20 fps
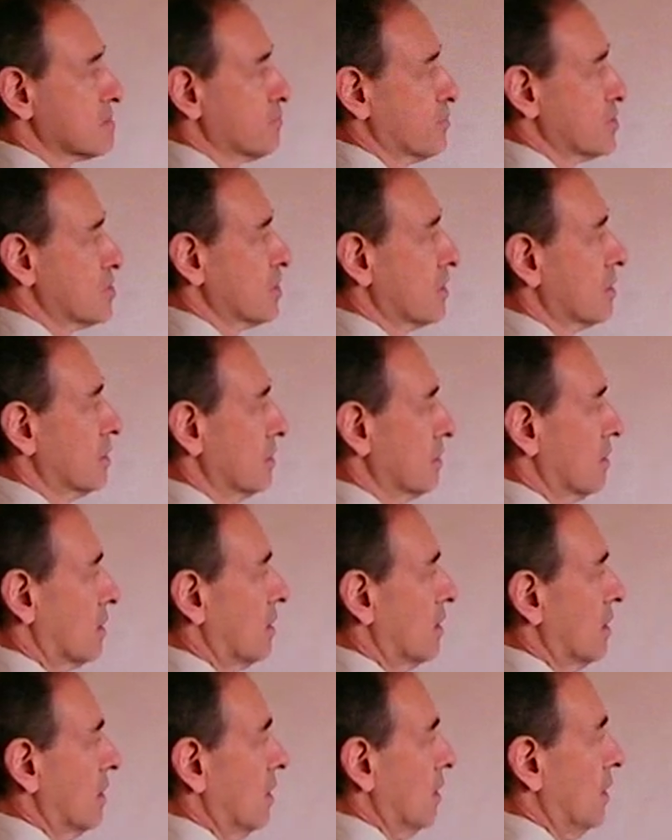particular
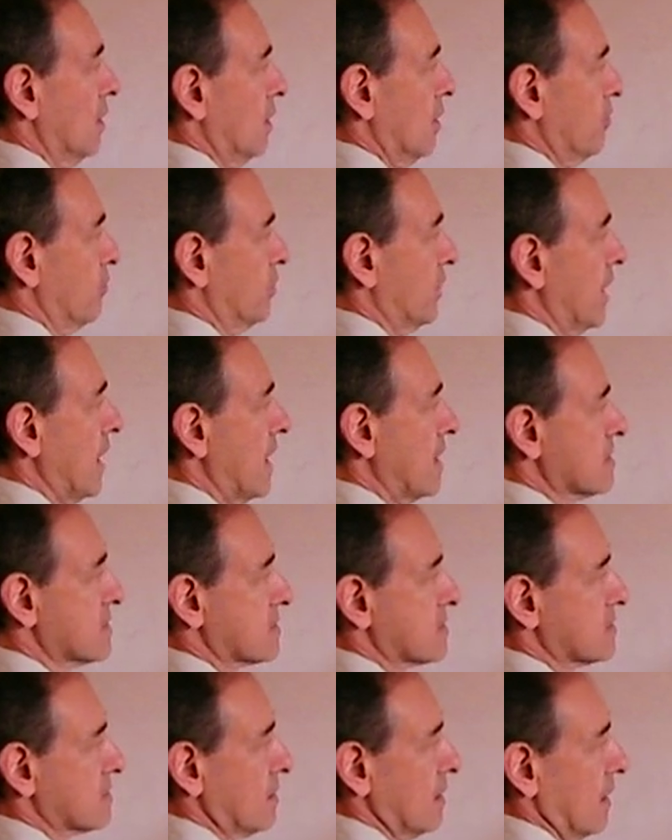
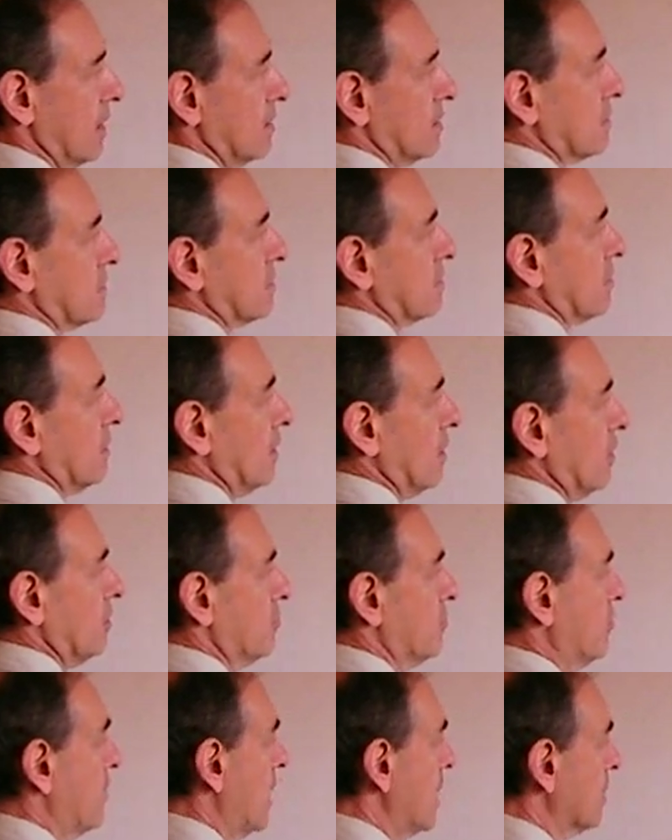place, and uh,
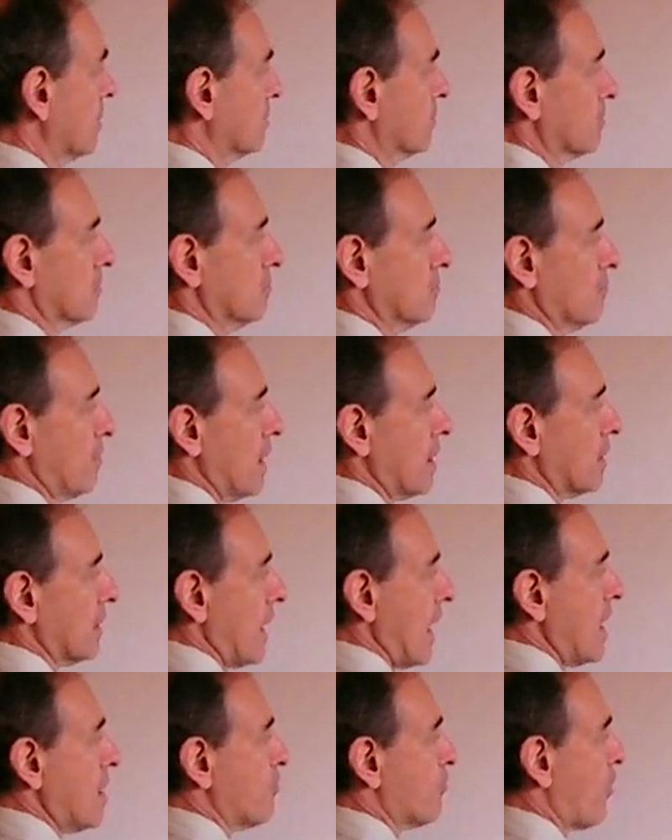make make
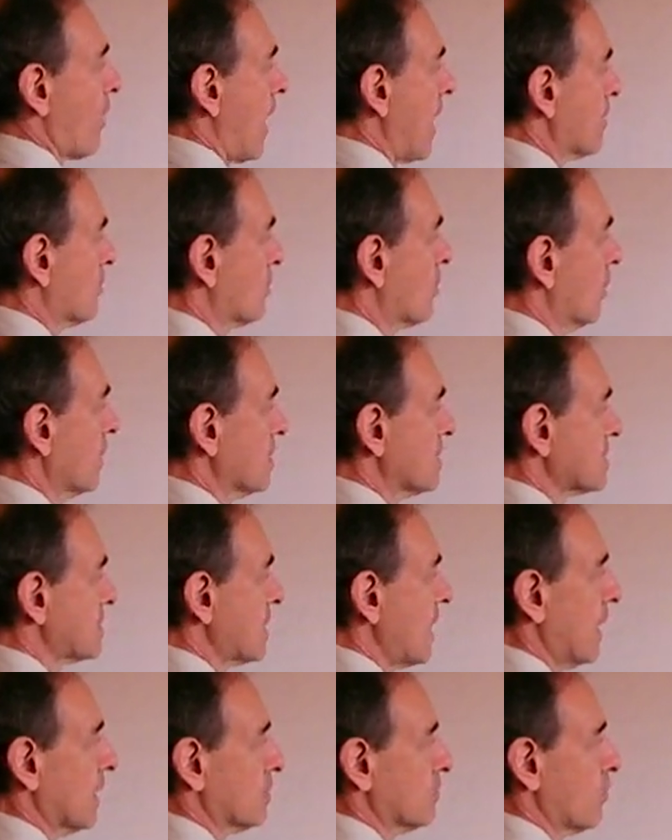A prime
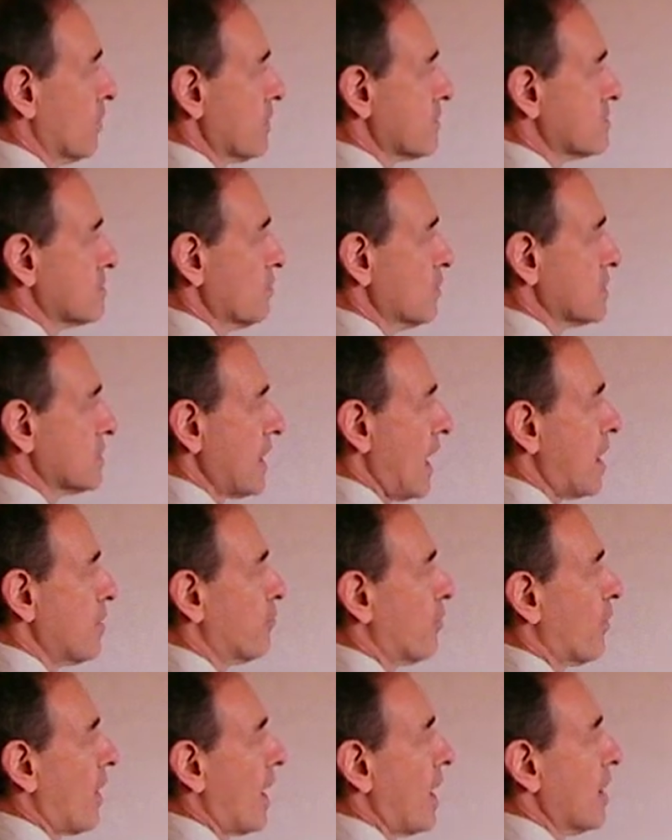coincide with with A
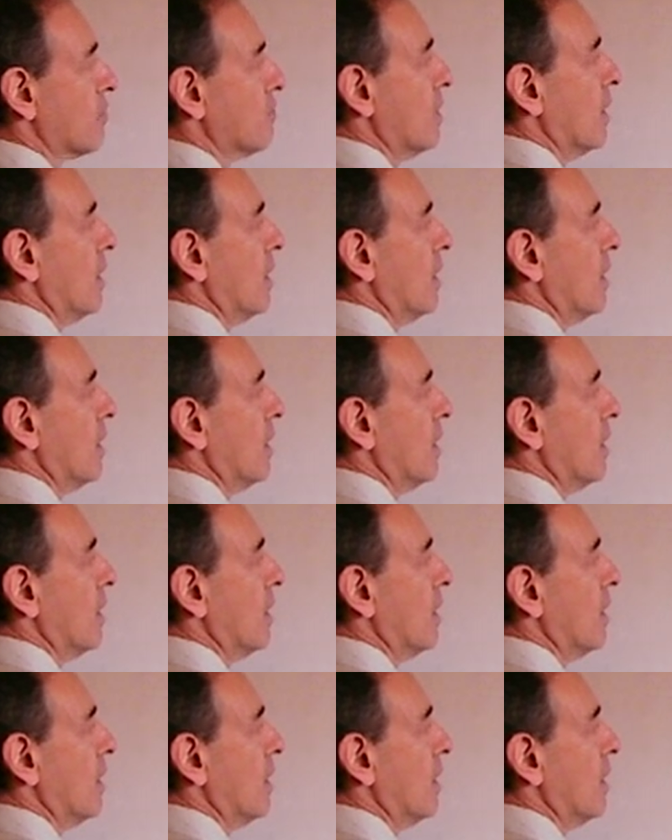prime,